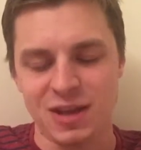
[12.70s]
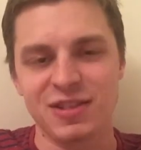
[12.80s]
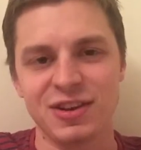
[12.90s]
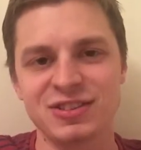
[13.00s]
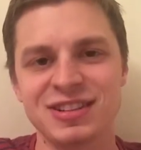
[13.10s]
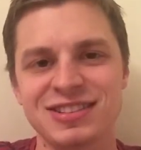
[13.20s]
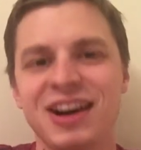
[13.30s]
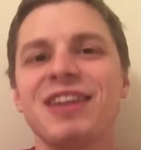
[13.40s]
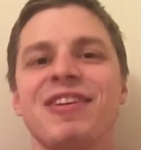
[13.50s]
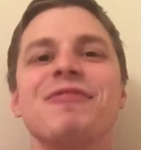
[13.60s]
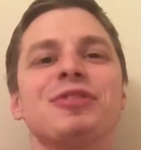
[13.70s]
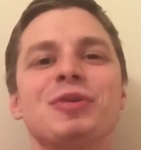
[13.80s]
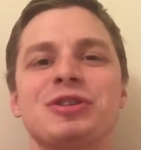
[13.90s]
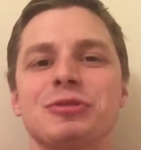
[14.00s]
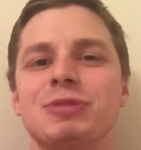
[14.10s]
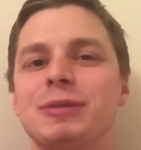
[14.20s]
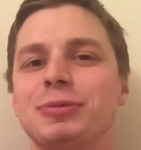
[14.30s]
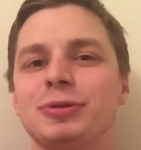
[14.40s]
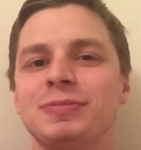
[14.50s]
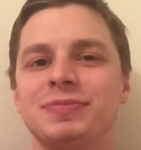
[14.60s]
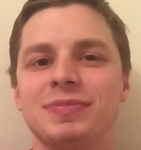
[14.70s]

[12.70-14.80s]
there's a ton of influential people,